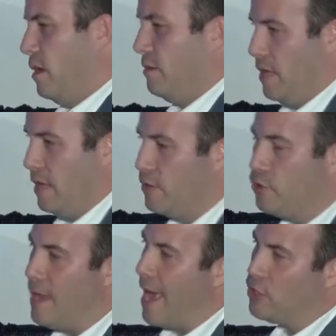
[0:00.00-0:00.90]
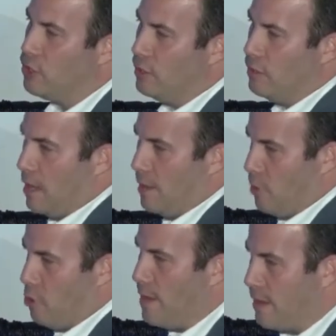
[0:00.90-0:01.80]
international
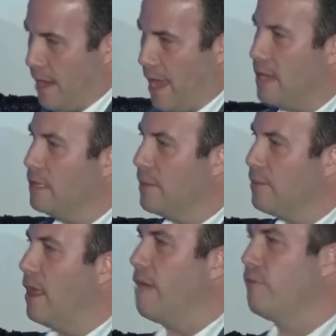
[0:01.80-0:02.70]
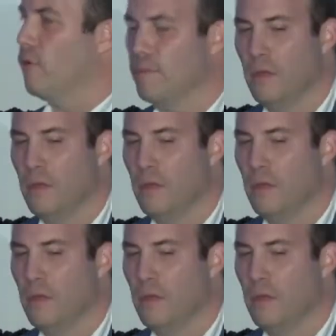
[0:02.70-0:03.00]
permit and handling platform.